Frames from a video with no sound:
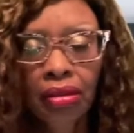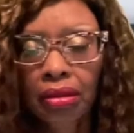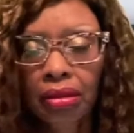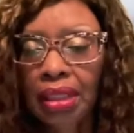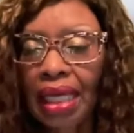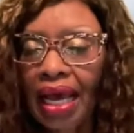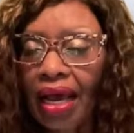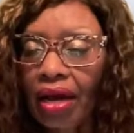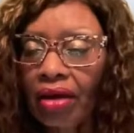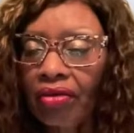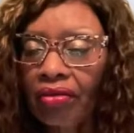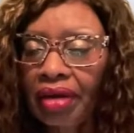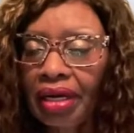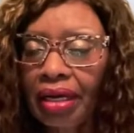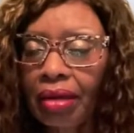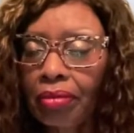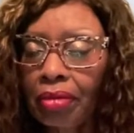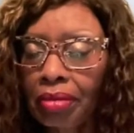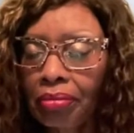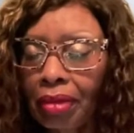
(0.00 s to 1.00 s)

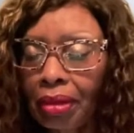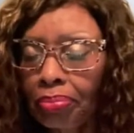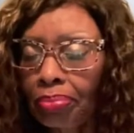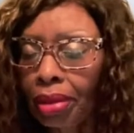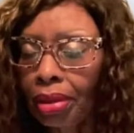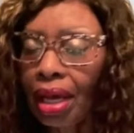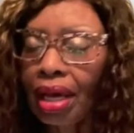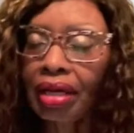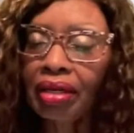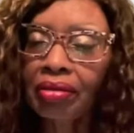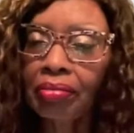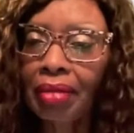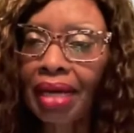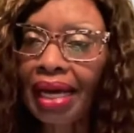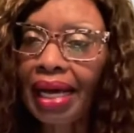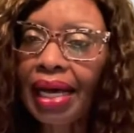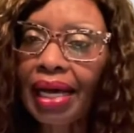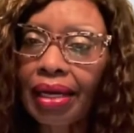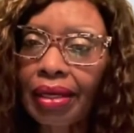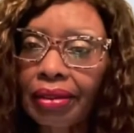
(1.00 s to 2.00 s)
diagram of my plot of my
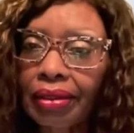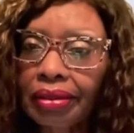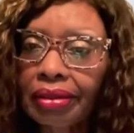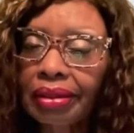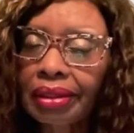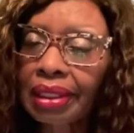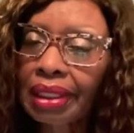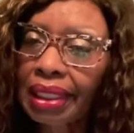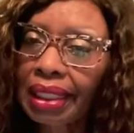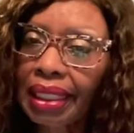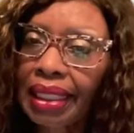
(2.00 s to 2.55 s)
house,